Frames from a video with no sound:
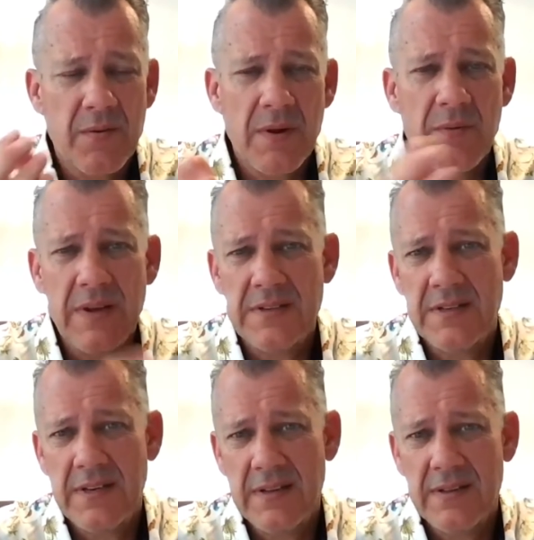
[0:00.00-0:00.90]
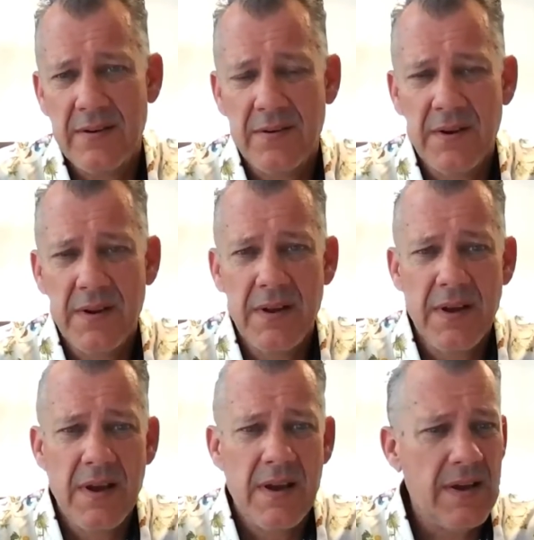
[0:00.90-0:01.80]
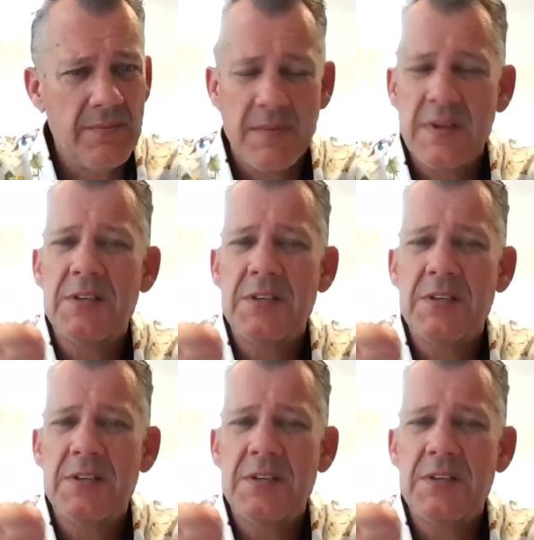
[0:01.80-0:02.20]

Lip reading: Great ways to get there.